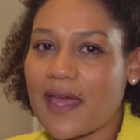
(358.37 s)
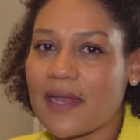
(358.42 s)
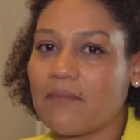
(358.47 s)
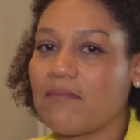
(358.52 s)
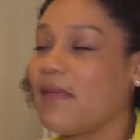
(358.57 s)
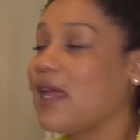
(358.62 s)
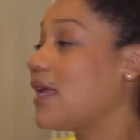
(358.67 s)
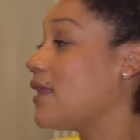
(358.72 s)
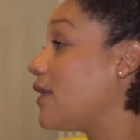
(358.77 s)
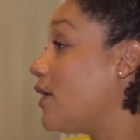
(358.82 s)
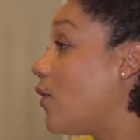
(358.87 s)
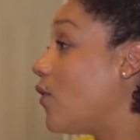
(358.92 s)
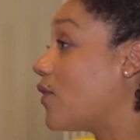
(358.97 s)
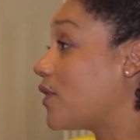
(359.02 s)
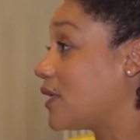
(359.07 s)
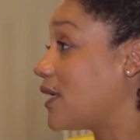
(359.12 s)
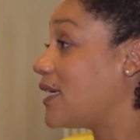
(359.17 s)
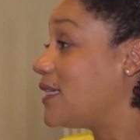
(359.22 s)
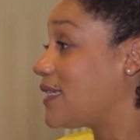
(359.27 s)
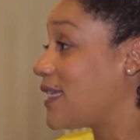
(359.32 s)
and make the
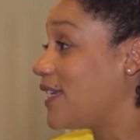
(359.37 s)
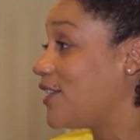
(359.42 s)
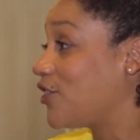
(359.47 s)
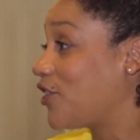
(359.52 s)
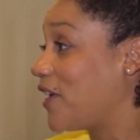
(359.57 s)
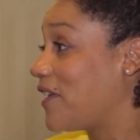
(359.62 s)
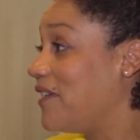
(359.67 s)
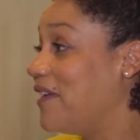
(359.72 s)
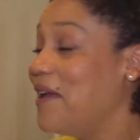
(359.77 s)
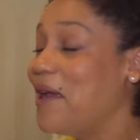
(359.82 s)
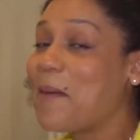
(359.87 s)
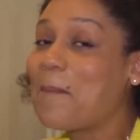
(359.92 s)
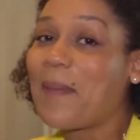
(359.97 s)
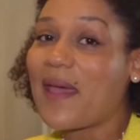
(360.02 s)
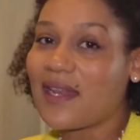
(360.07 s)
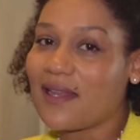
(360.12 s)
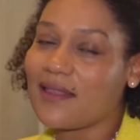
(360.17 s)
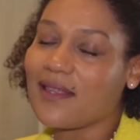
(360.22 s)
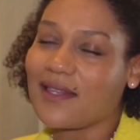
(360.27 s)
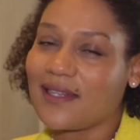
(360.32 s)
organization
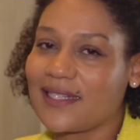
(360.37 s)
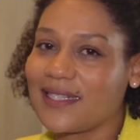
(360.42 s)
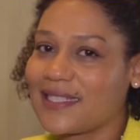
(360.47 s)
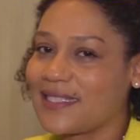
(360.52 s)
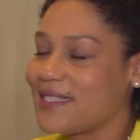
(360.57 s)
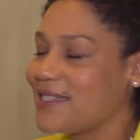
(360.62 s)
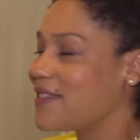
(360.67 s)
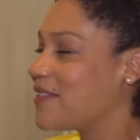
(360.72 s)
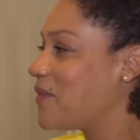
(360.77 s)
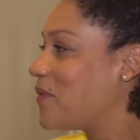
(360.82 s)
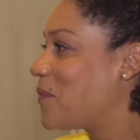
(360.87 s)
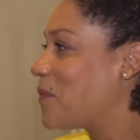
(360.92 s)
better than it is.